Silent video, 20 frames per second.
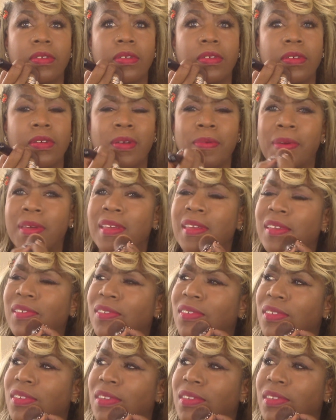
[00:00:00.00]
I paid
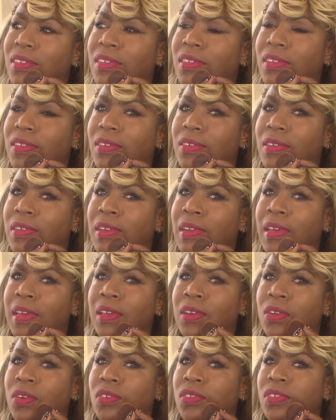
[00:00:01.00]

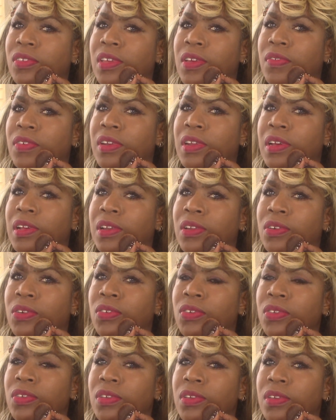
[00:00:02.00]
$9 or
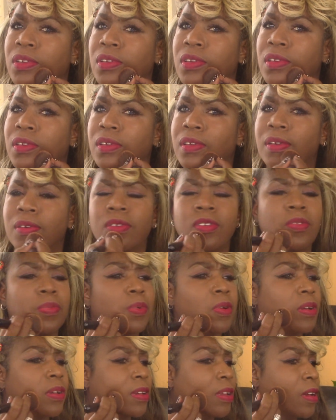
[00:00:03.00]
$7. It was
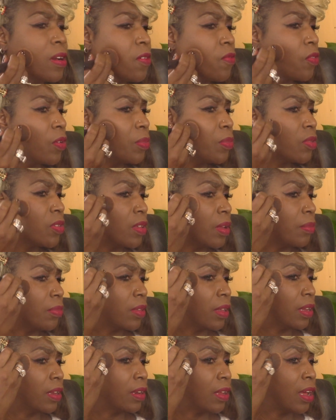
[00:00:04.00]
marked down from
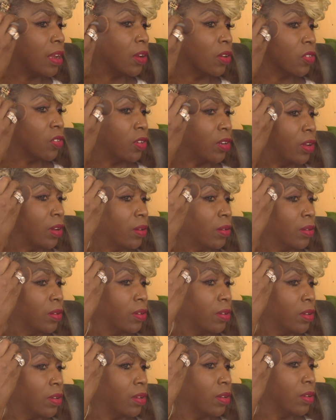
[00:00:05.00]
something. I don't know.
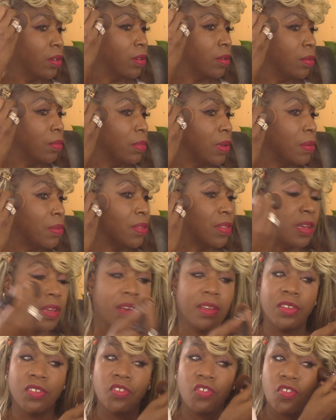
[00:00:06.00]
Maybe that
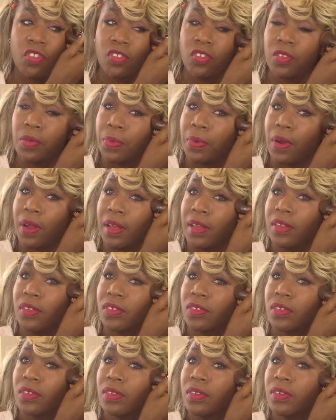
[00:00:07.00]
is just the price.